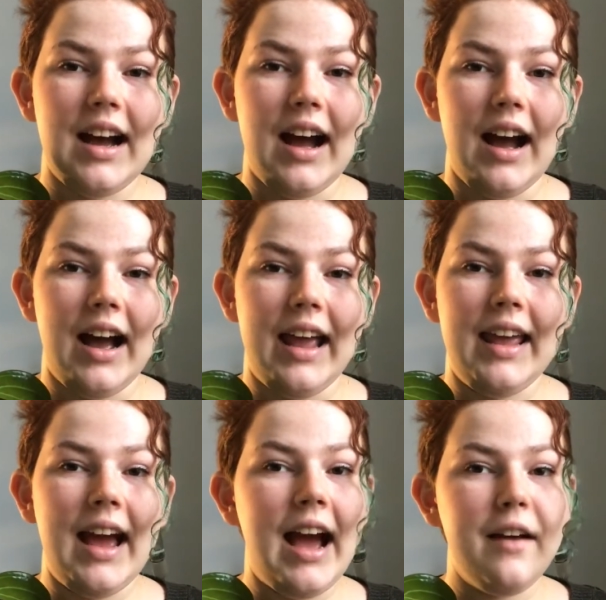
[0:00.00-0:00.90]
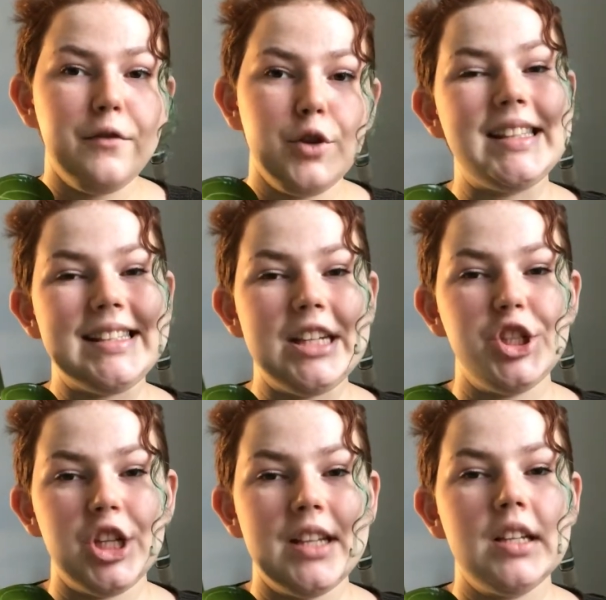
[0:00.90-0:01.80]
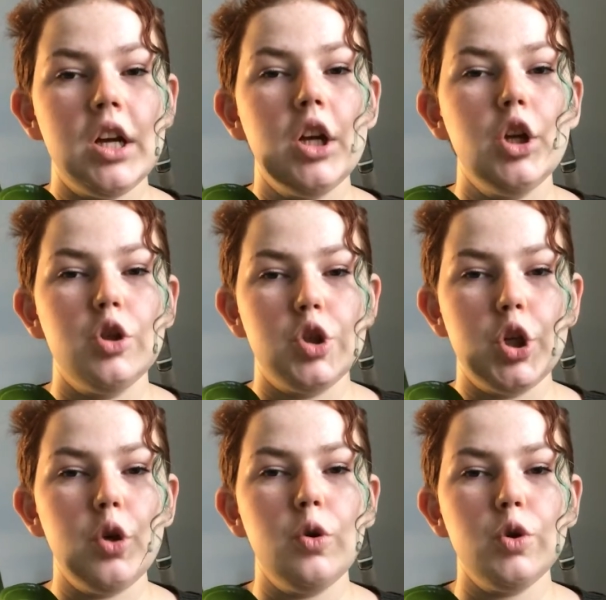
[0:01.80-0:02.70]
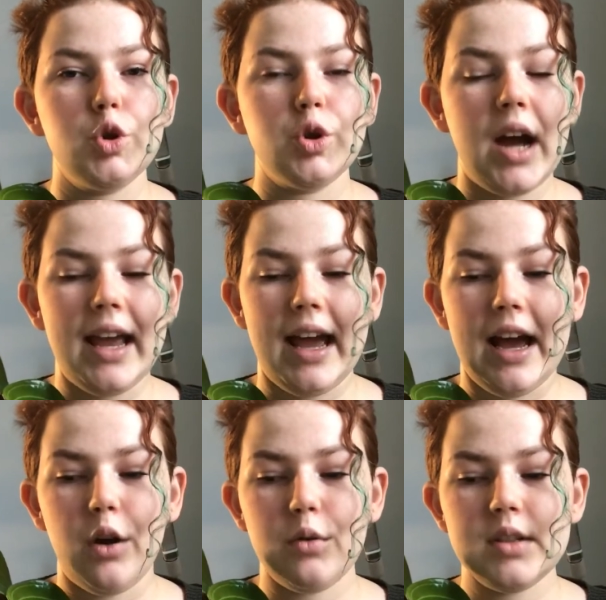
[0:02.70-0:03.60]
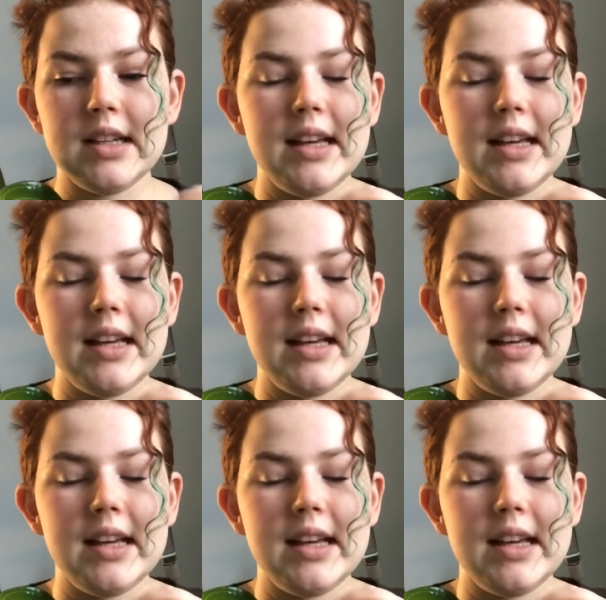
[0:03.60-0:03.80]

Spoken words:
I have transitioned to try out